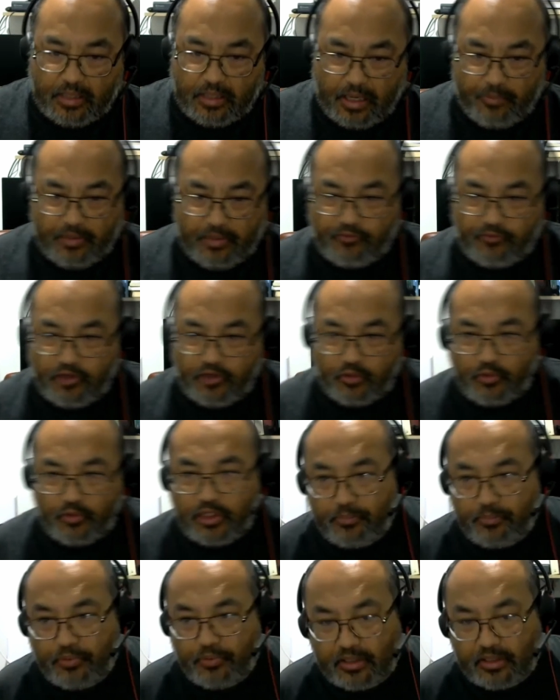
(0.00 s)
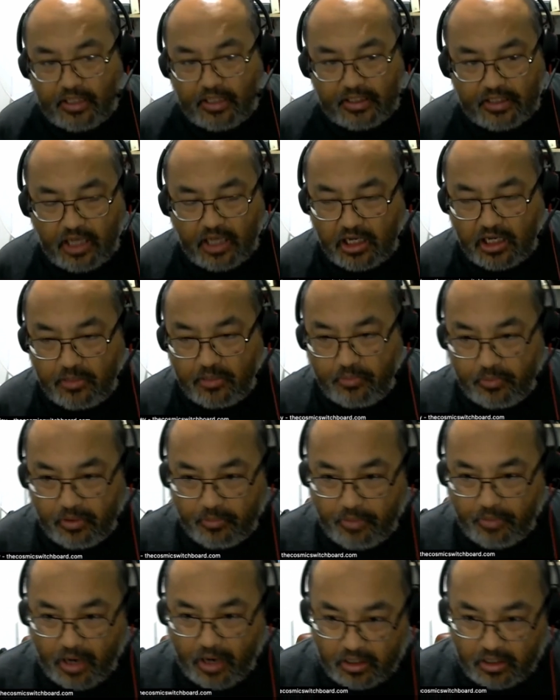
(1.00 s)
I mean, if you read a book like the
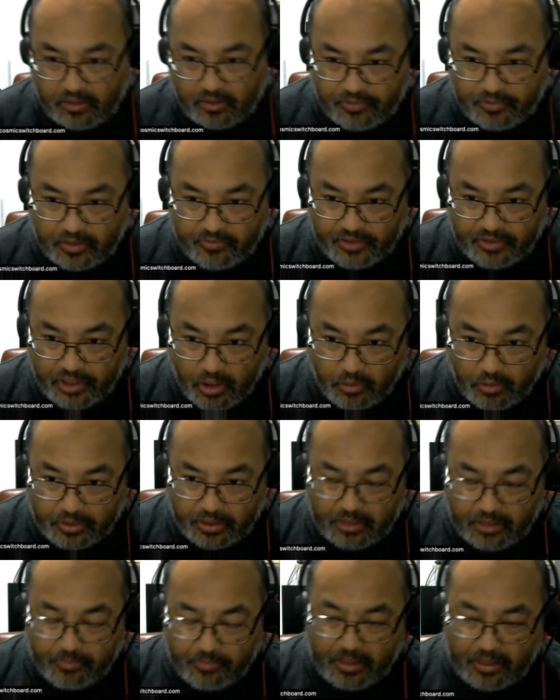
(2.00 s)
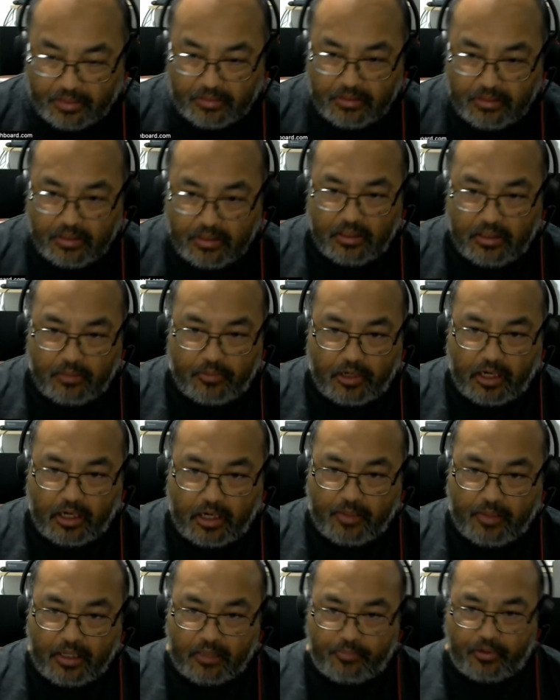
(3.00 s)
autobiography of a yogi by
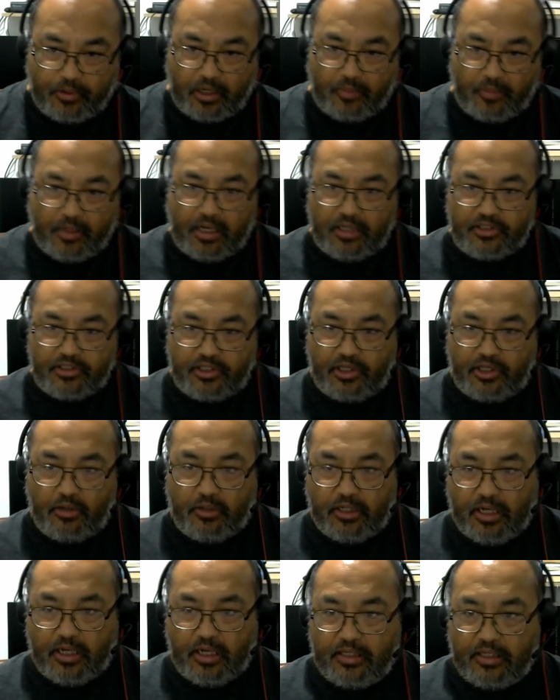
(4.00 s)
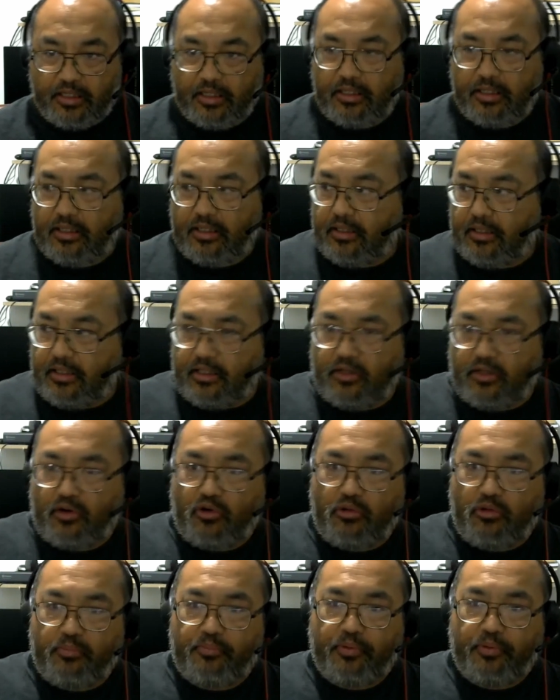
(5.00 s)
Paramahansa Yogananda, the
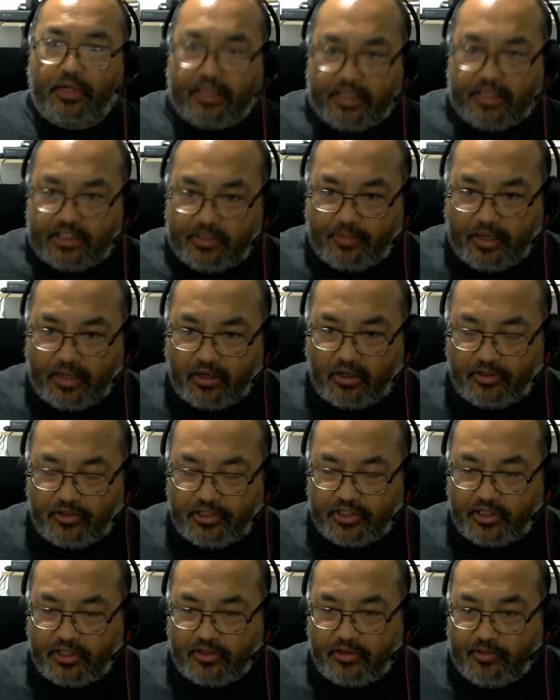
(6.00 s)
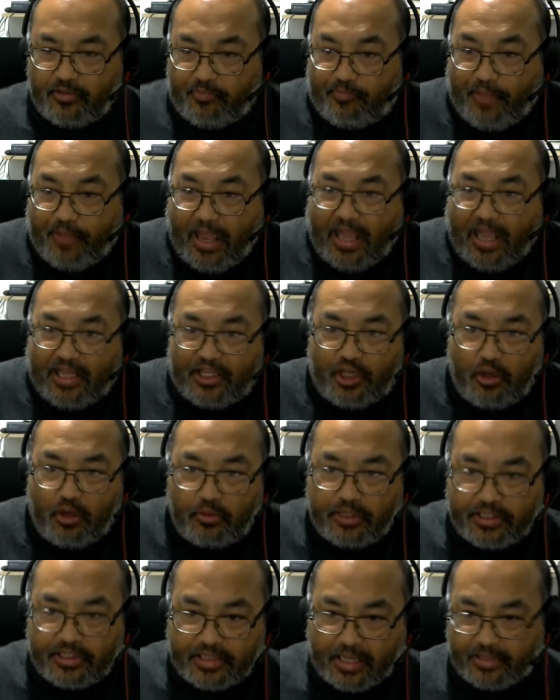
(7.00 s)
whole book is about all these other bad
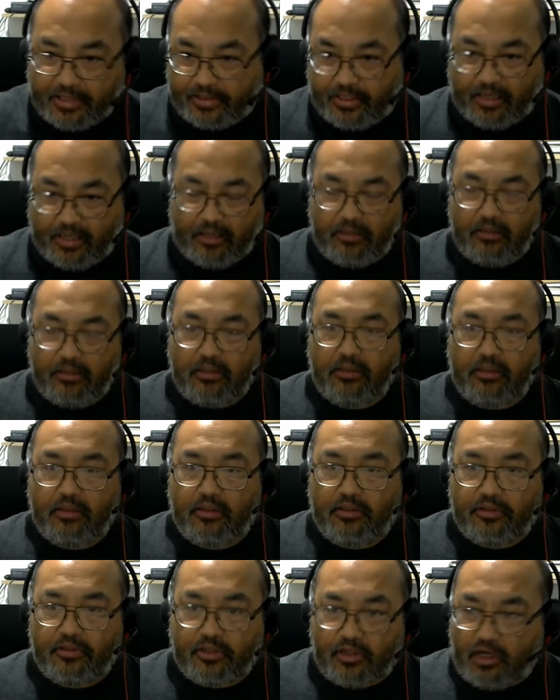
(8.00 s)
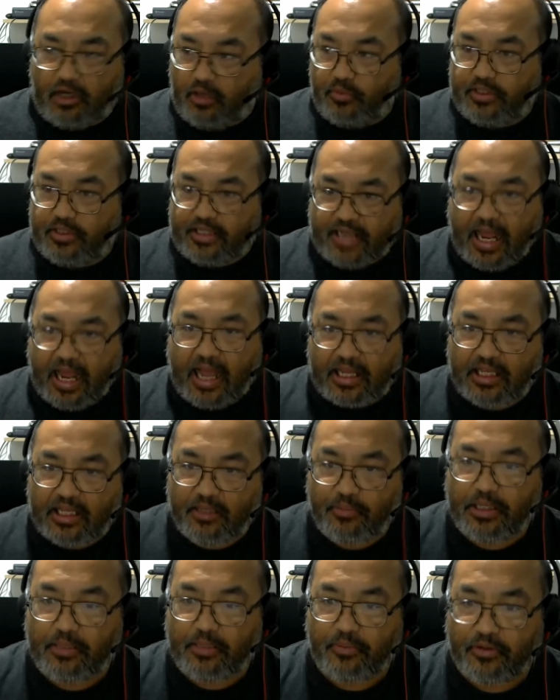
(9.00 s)
yogis out there that are always
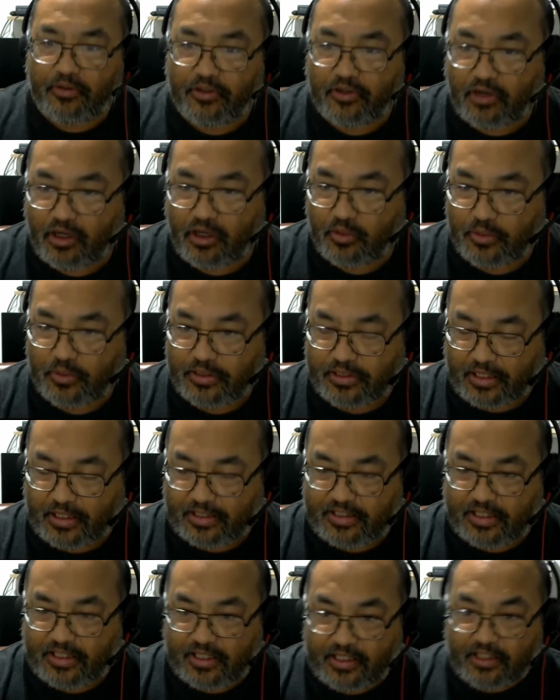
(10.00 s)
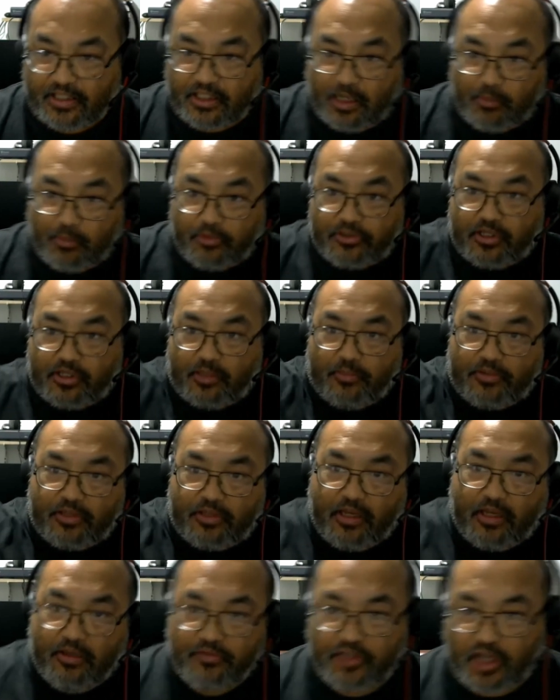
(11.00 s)
attacking people, that are always like sending doubles of
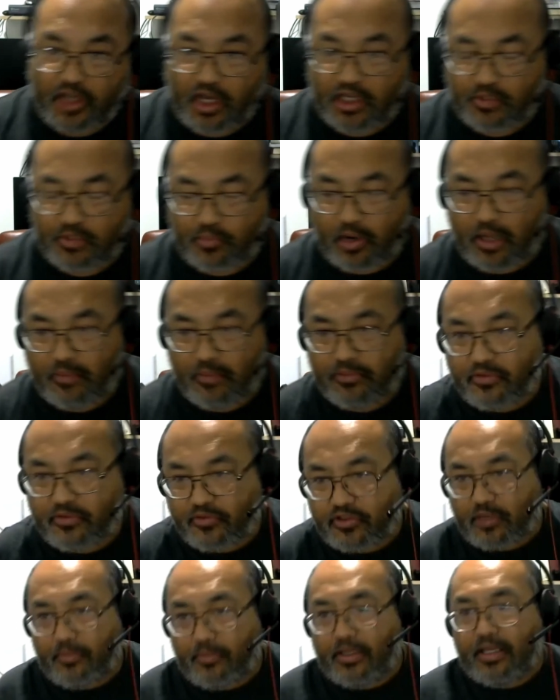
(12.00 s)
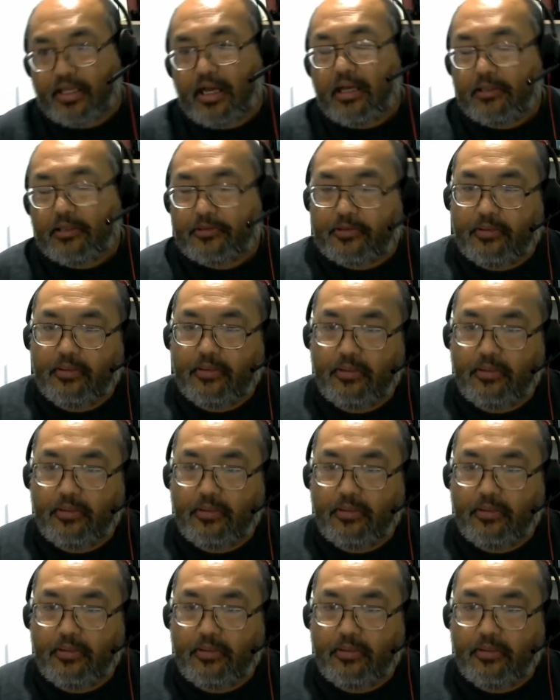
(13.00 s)
themselves to cause problems for somebody else.